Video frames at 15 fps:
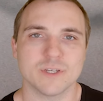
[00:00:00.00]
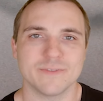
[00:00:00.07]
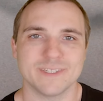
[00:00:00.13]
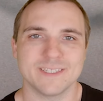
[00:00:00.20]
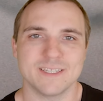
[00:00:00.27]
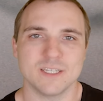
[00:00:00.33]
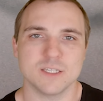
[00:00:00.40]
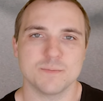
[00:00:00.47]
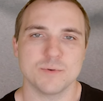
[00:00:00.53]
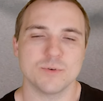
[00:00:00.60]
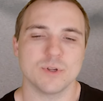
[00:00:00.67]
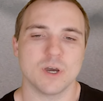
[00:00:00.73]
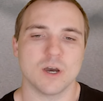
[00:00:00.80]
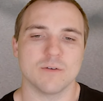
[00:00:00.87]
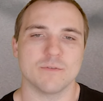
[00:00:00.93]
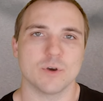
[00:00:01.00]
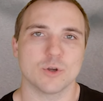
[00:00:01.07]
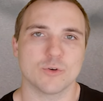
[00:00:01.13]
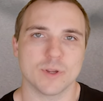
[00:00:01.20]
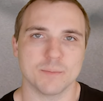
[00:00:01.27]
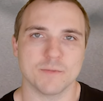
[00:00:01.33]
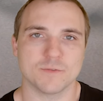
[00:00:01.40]
of a teaspoon of
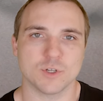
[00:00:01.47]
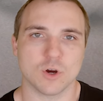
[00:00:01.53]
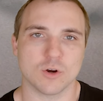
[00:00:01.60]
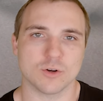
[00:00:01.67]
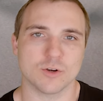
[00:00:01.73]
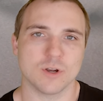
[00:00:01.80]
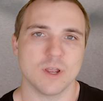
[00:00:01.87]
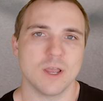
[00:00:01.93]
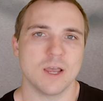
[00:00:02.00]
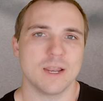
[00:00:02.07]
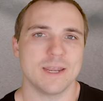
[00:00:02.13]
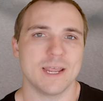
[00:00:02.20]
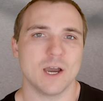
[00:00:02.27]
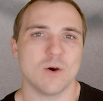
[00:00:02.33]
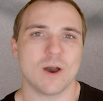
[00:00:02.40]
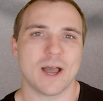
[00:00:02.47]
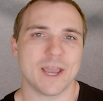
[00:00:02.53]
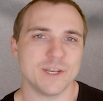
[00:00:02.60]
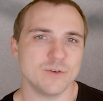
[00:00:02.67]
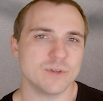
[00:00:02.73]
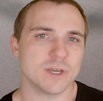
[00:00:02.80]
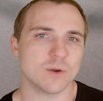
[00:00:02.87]
cream of tartar. Now, I
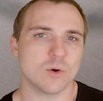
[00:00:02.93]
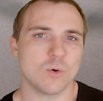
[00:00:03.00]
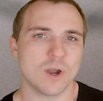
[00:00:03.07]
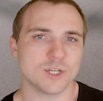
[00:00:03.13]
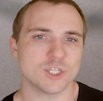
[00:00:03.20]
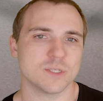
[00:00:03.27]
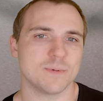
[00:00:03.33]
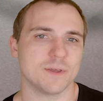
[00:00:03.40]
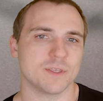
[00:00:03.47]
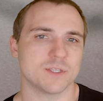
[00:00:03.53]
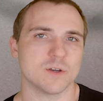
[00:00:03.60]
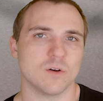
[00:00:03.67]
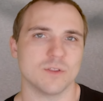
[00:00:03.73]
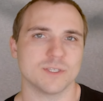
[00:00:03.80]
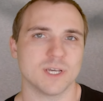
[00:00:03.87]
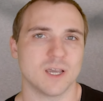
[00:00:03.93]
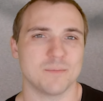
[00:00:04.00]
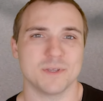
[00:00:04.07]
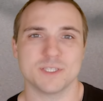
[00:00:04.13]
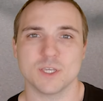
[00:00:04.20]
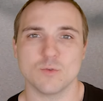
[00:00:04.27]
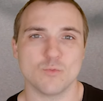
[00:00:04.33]
do get questions about this all the time. It's a